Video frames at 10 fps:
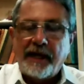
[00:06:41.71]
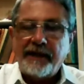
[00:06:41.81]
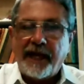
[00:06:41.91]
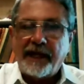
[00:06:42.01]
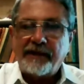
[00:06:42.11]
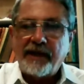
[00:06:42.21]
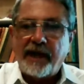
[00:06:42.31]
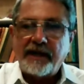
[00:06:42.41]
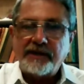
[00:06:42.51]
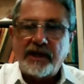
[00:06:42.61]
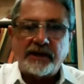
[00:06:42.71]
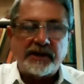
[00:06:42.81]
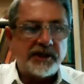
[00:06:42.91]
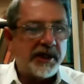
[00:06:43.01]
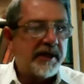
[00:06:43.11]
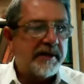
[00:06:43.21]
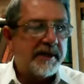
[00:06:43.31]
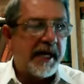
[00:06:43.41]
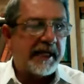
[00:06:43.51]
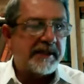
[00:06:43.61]
the Anti-Injunction
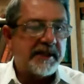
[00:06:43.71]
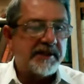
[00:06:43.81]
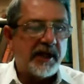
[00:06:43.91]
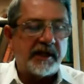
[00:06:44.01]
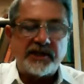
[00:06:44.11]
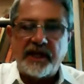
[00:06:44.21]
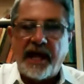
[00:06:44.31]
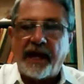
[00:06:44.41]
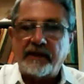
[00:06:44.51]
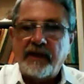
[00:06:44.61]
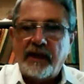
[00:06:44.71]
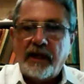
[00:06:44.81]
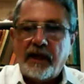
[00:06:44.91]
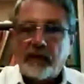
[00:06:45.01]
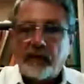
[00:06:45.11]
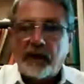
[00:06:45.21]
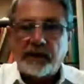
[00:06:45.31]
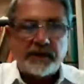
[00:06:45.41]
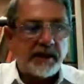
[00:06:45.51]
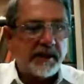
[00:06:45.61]
Tax Injunction Act,
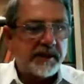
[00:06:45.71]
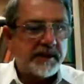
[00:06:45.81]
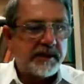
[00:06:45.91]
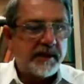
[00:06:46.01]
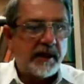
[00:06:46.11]
which is